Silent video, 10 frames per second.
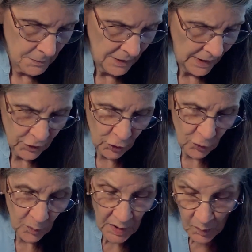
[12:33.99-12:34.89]
And
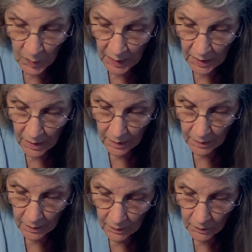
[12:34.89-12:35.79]
you may be,
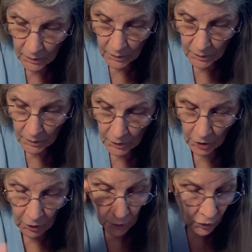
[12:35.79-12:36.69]

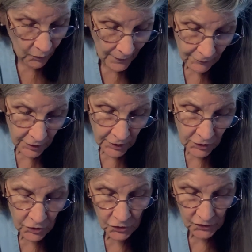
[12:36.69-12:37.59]
grounded
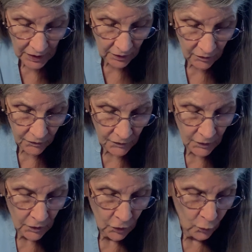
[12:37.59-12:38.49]
in yourself,
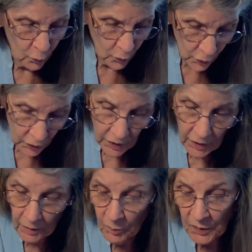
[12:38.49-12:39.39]
rooted
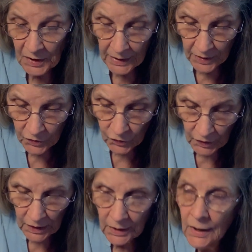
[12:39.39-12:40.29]
in place.
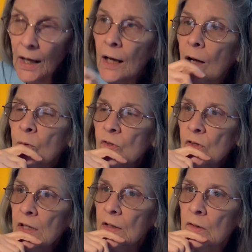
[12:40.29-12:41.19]
I was
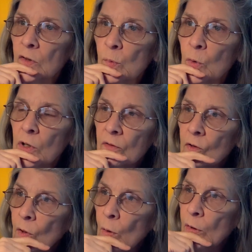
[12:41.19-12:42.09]
thinking this morning of a
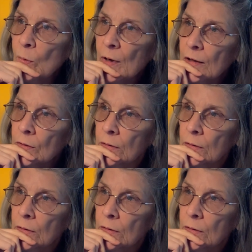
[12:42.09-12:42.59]
quote about,